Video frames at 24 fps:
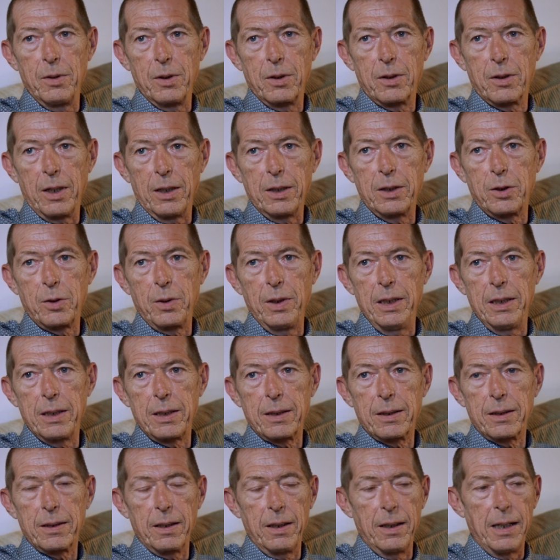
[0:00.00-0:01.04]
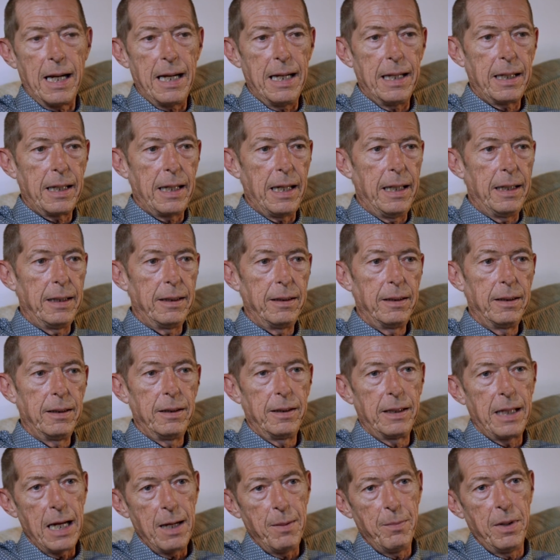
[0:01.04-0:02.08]
countries like in
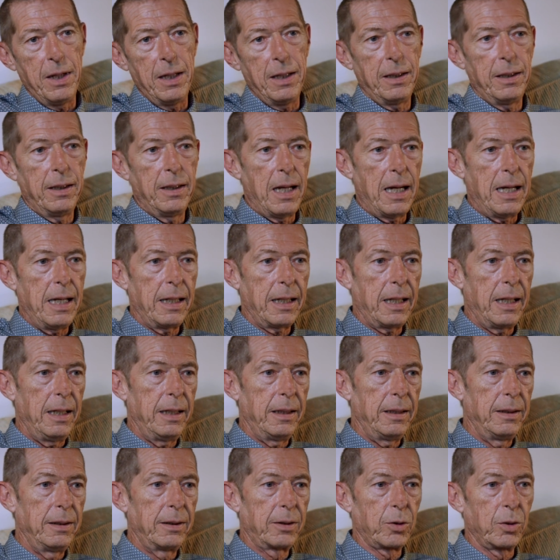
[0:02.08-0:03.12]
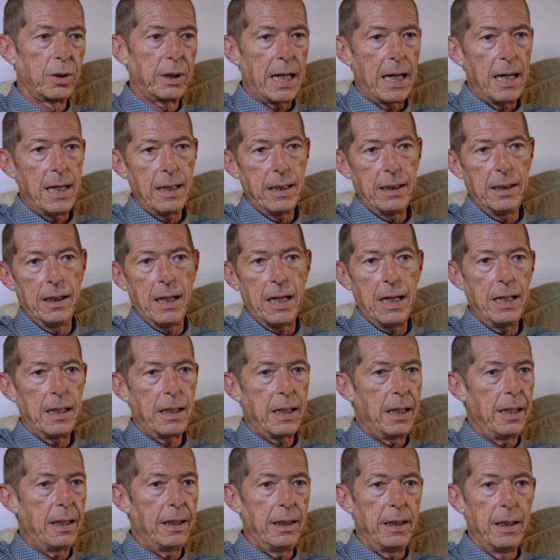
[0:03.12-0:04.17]
Yemen, like in Sudan, like
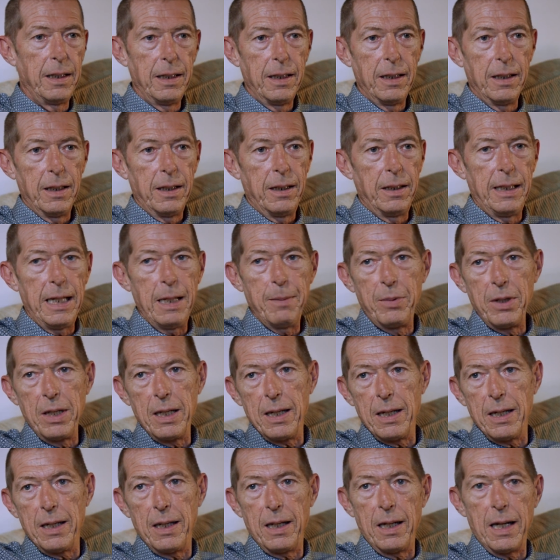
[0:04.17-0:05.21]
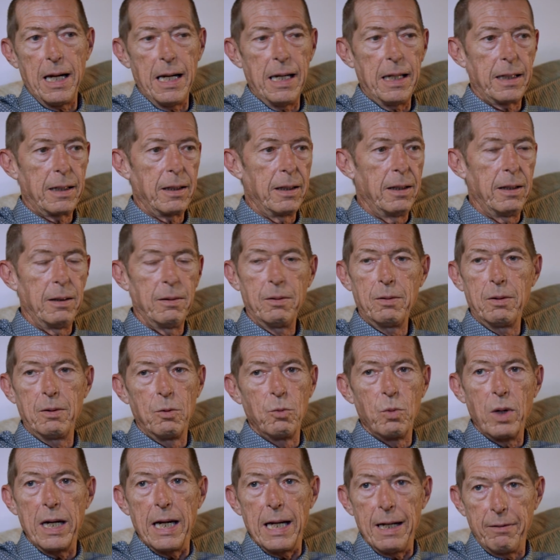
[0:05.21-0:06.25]
in Libya, like
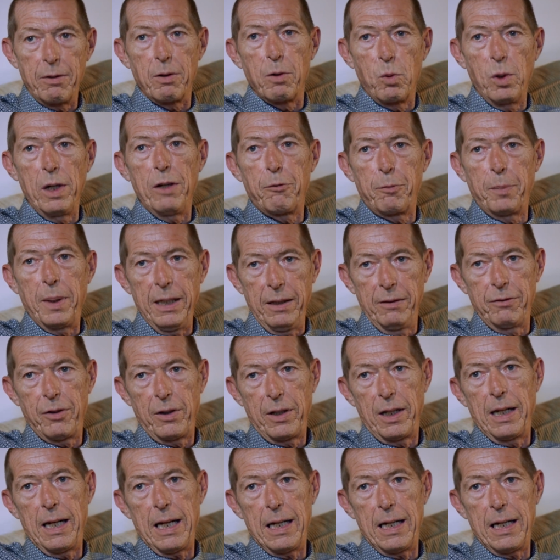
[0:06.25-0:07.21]
wherever we've been for the